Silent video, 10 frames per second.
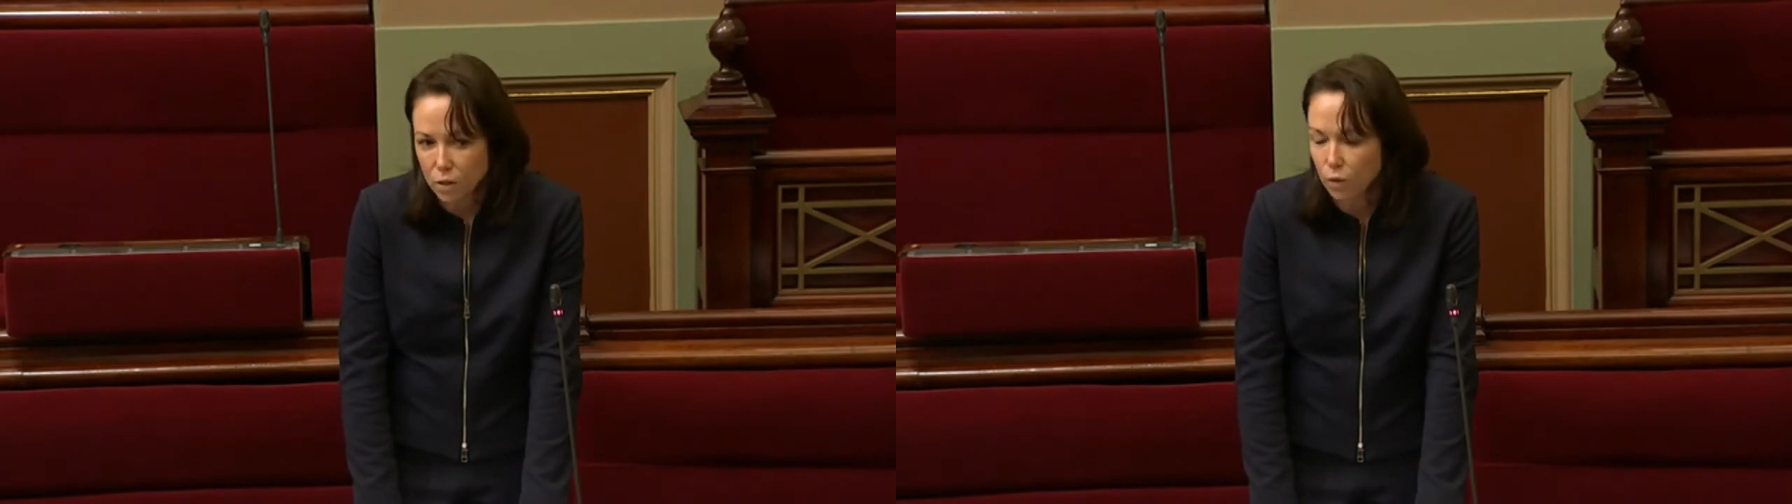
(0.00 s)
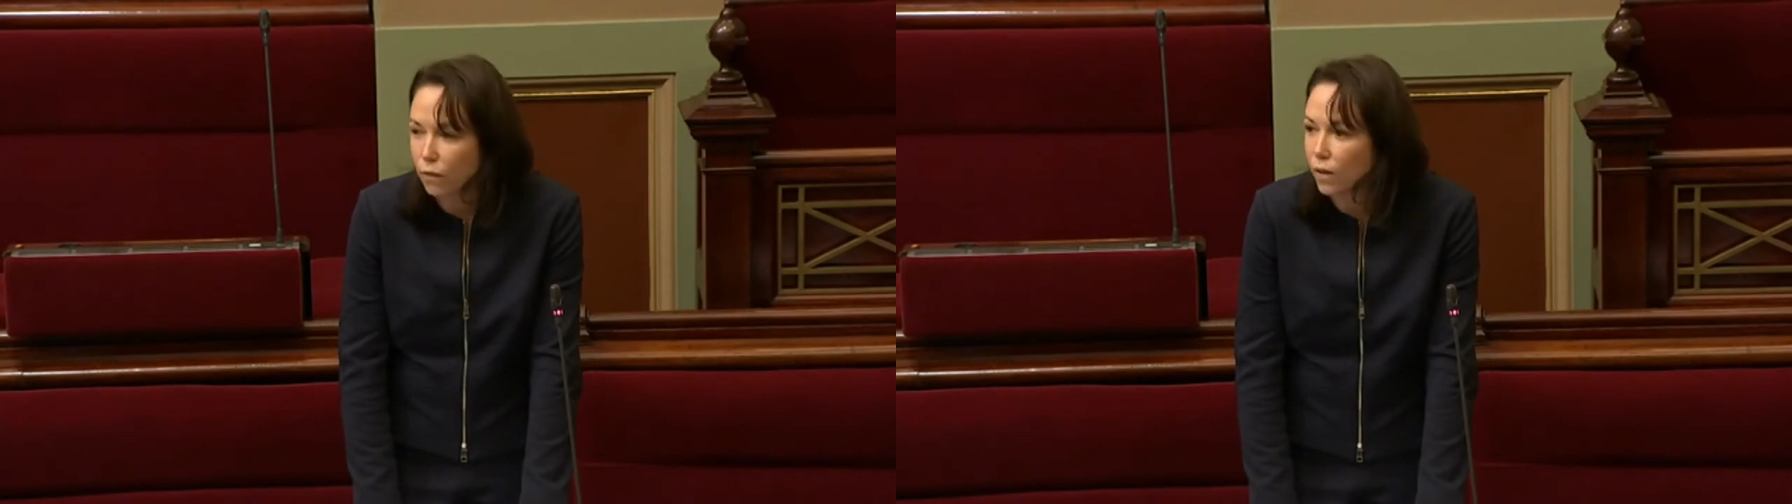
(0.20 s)

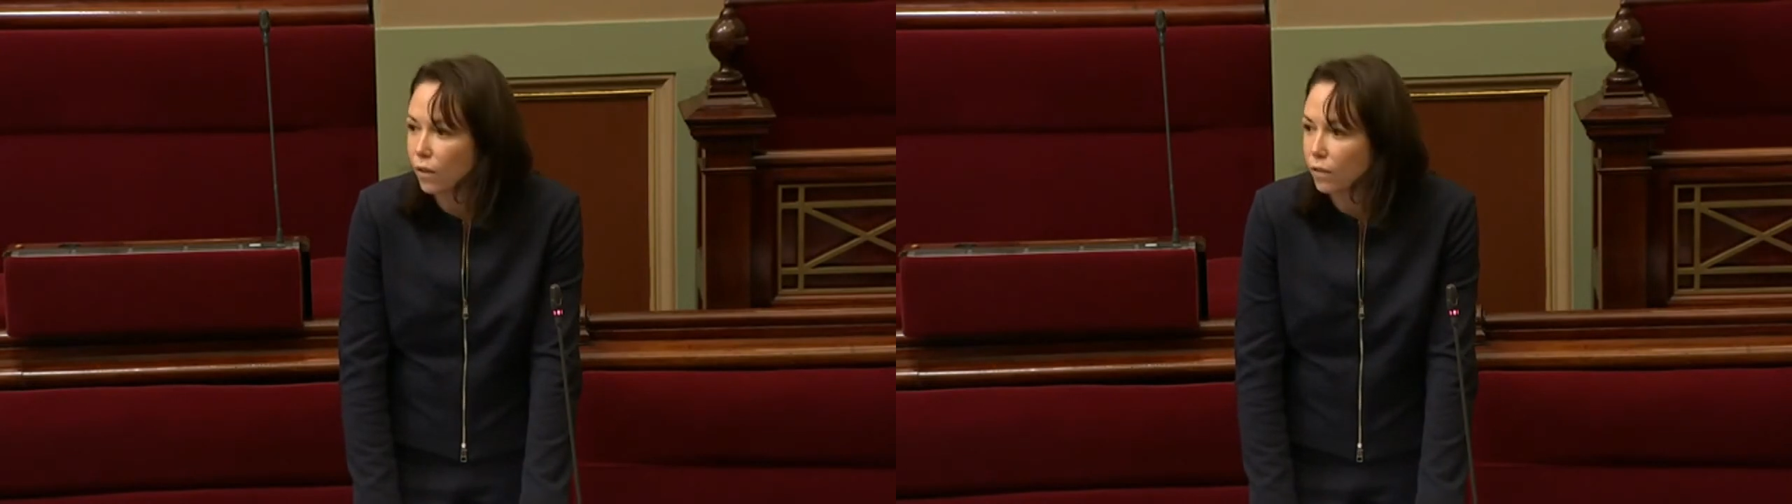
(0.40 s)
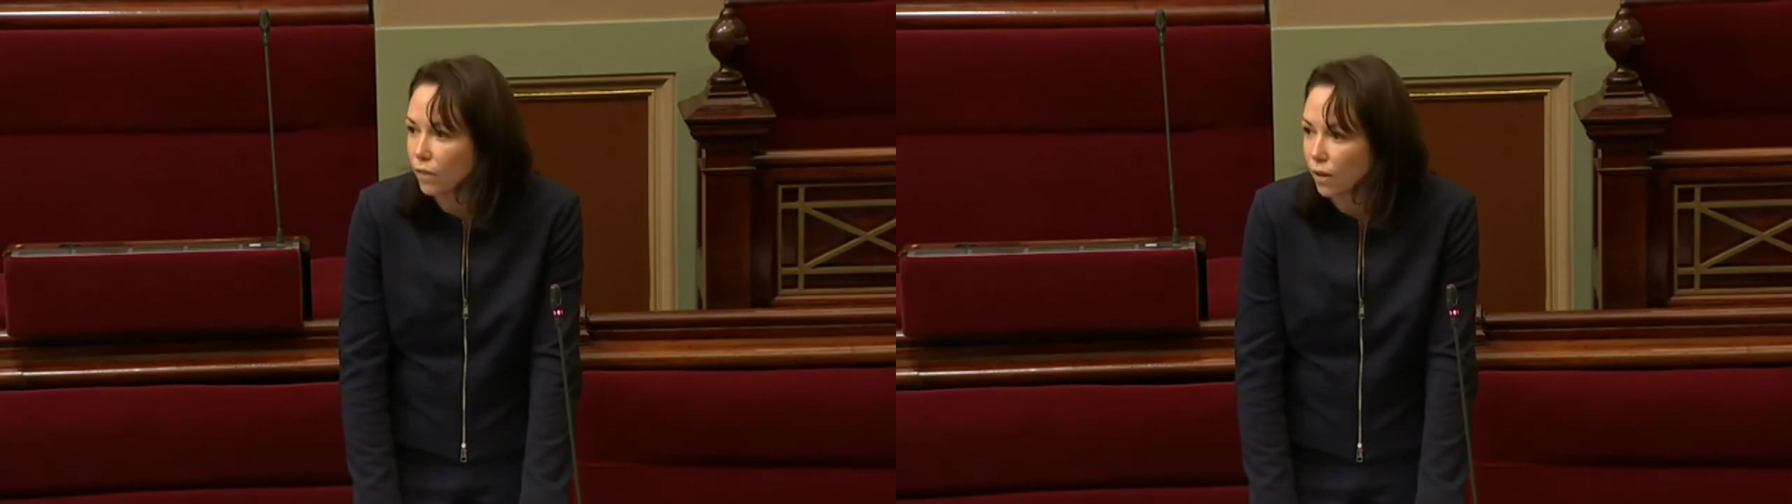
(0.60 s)
So
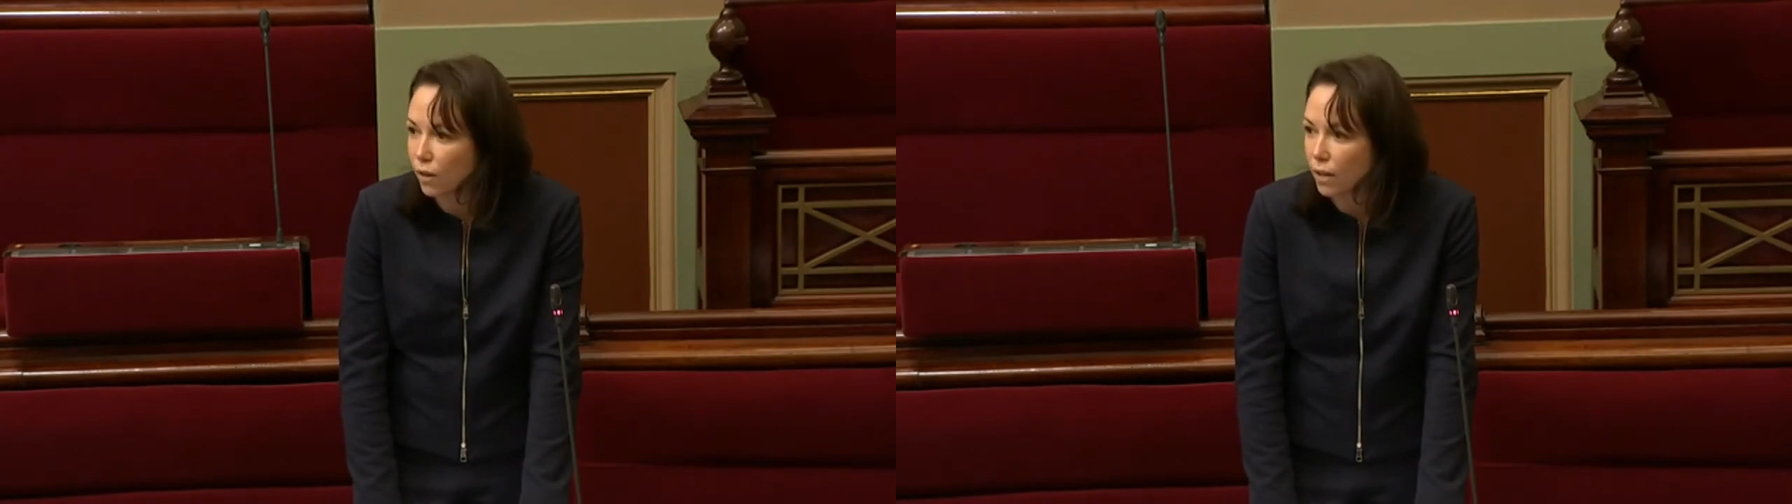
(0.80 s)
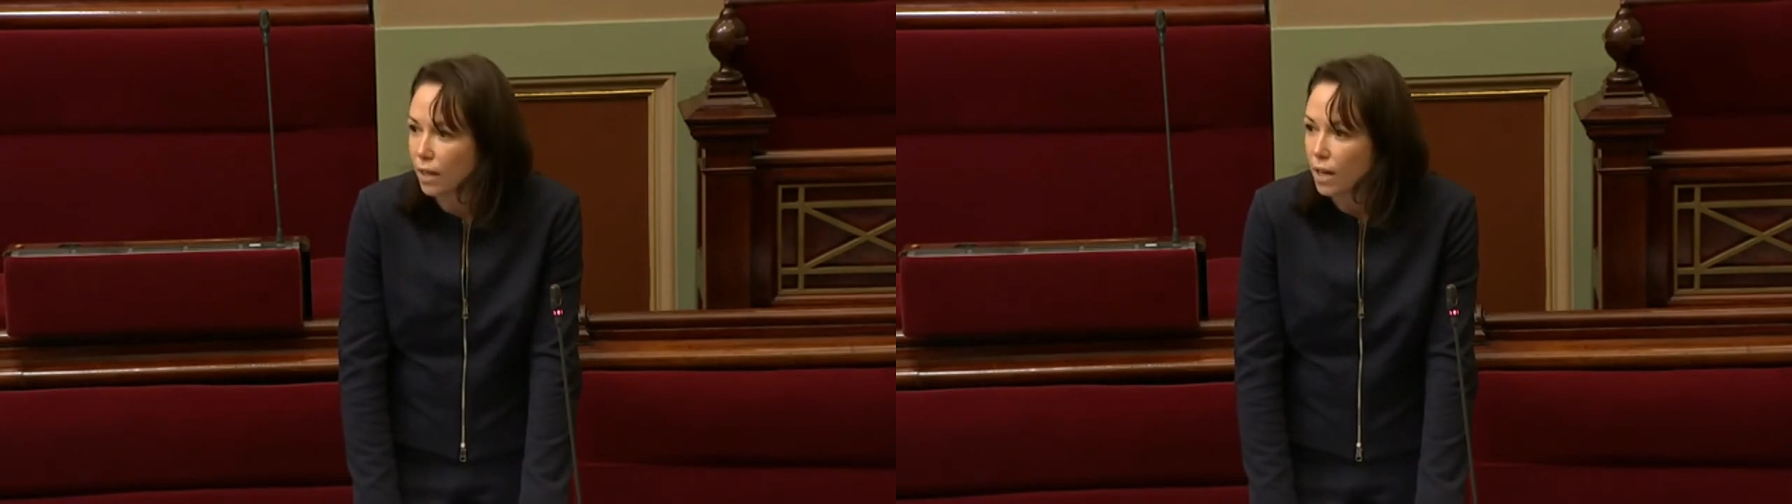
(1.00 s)
very,
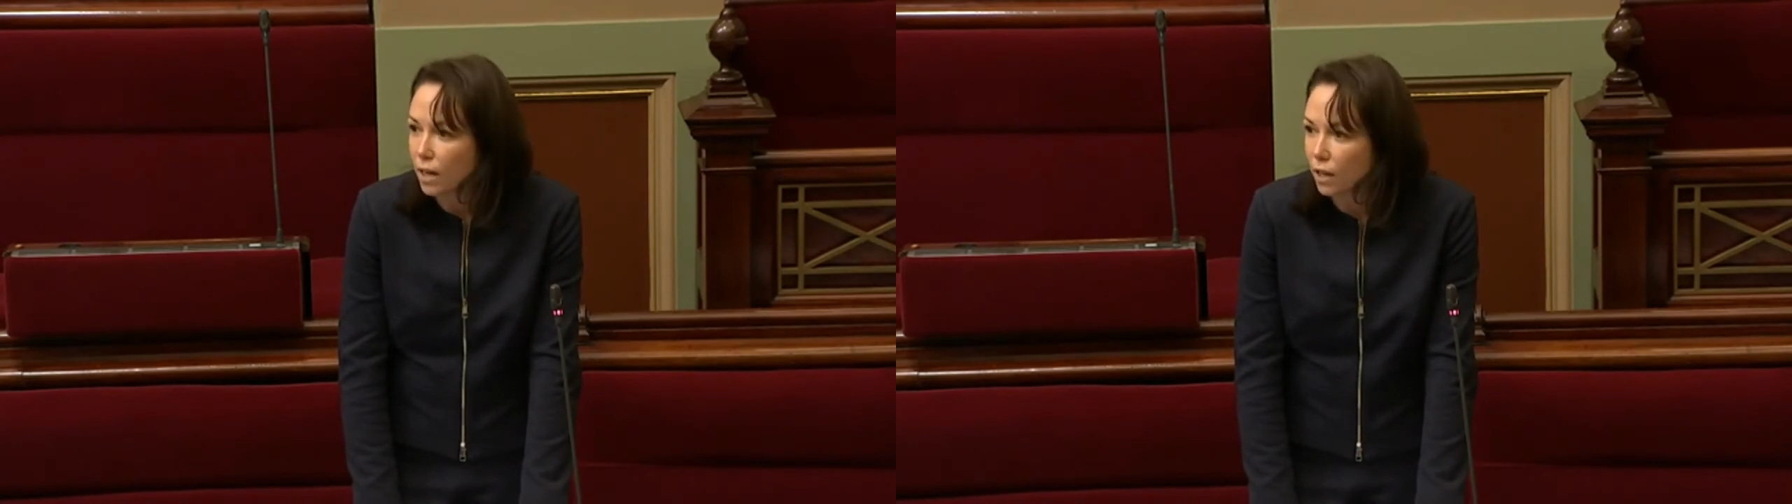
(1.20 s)
very